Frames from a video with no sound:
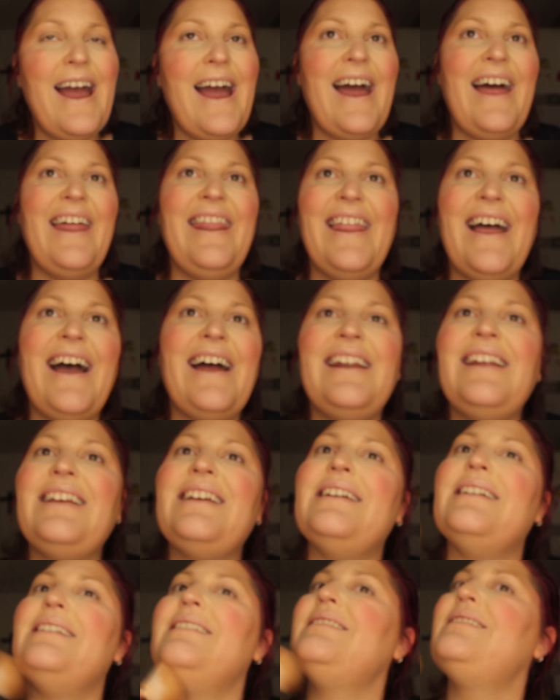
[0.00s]
And that
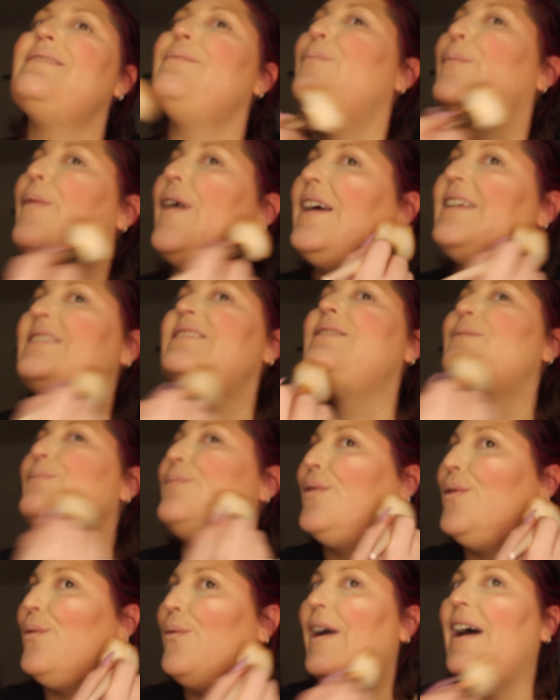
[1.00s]
is my
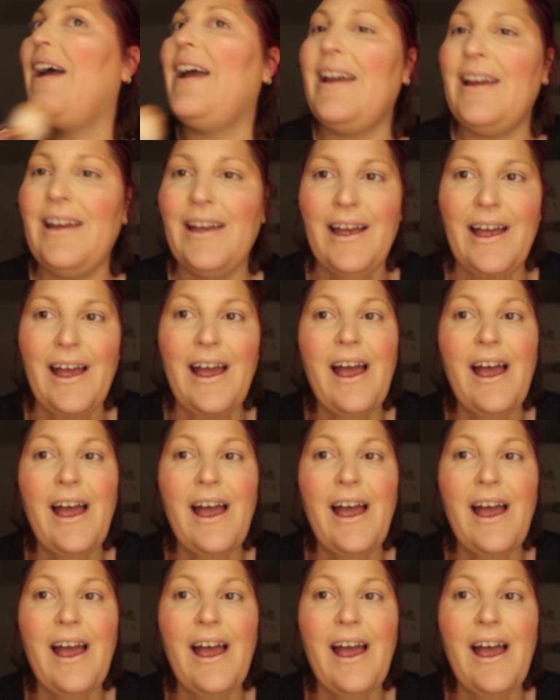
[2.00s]
simple way